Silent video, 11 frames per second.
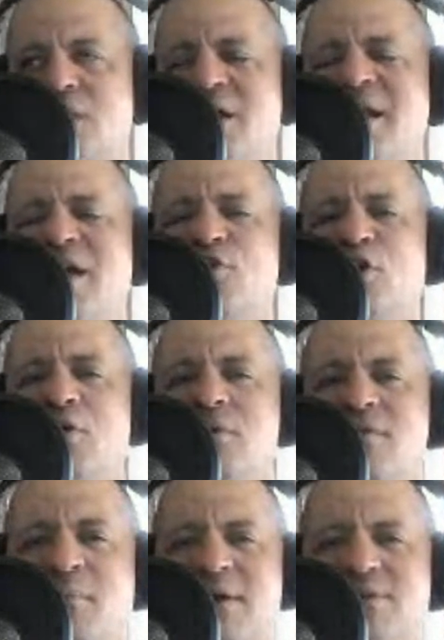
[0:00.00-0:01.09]
And I don't know
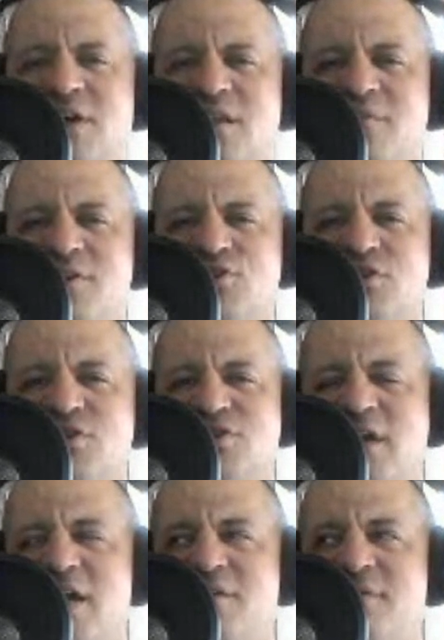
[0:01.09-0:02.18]
enough about television to
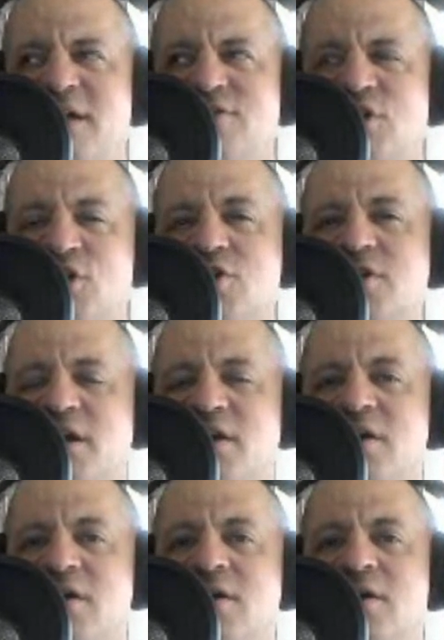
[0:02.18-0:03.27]
say if that's a good thing.
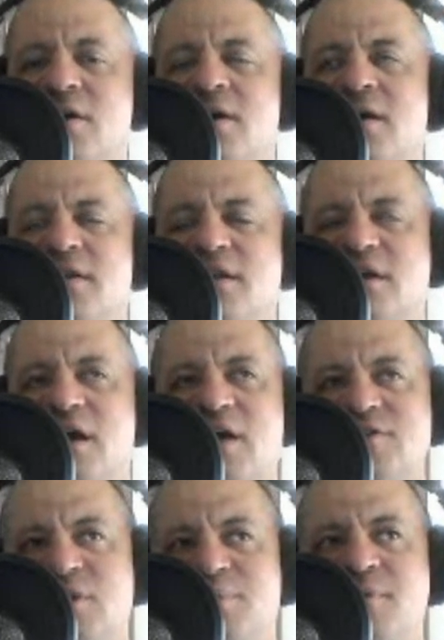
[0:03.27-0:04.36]
The
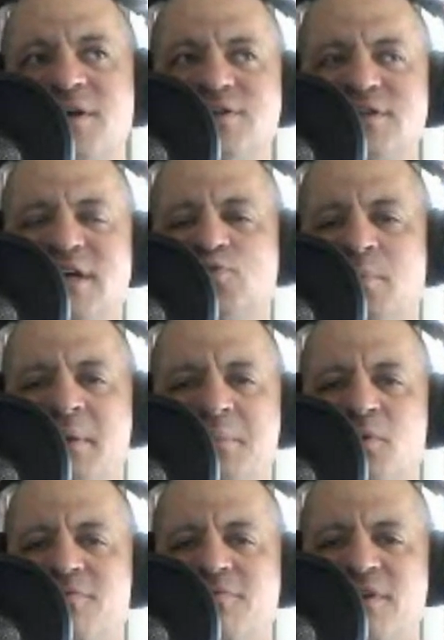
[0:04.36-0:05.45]
concept is that's when people
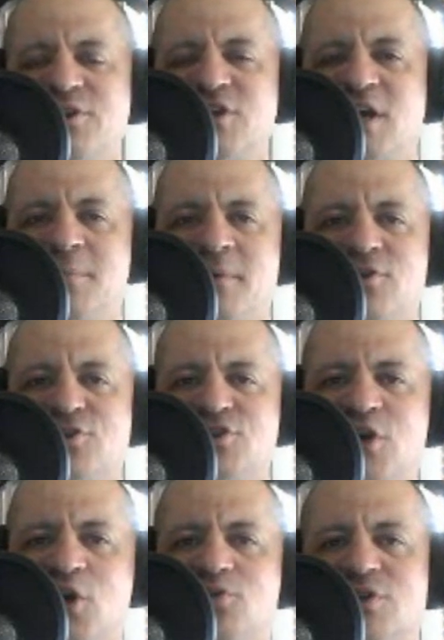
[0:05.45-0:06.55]
are finishing up other
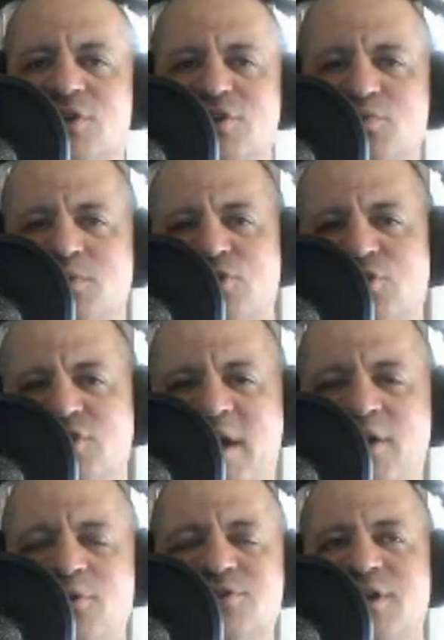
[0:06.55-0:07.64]
shows and they're switching
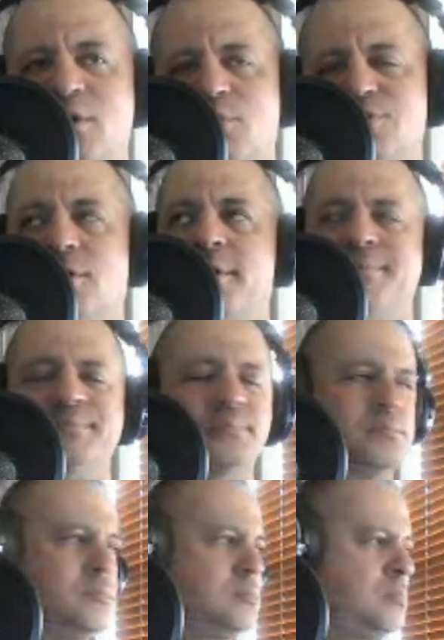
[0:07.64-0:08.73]
channels, seeing what's on.
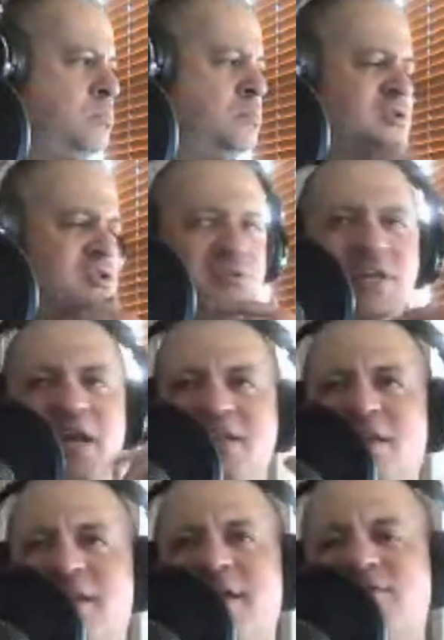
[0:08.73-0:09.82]
So
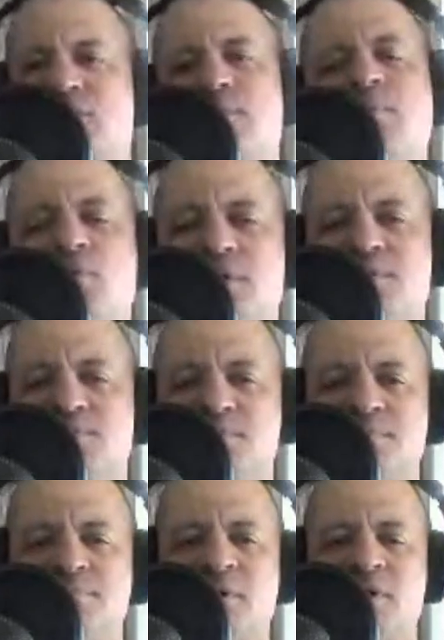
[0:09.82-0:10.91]
technically it's an important
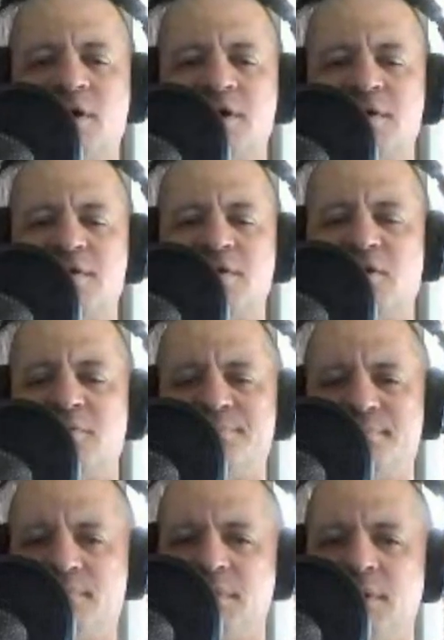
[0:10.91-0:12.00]
part, you know,
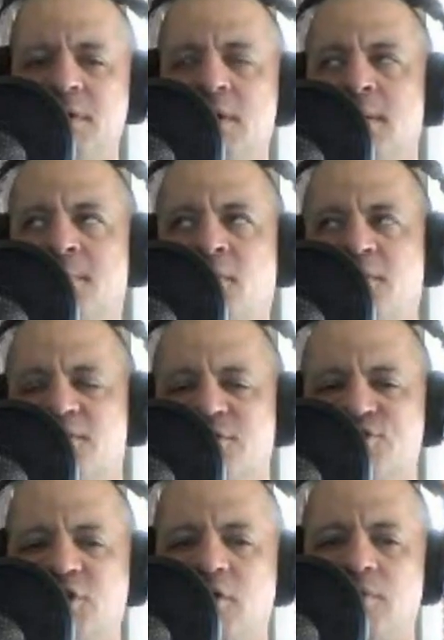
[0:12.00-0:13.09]
part of the
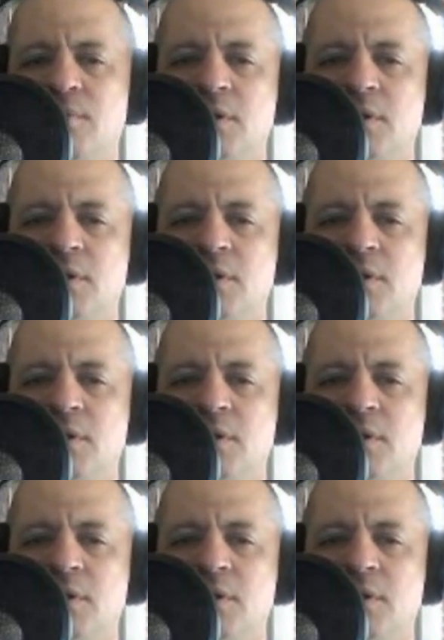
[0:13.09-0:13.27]
show.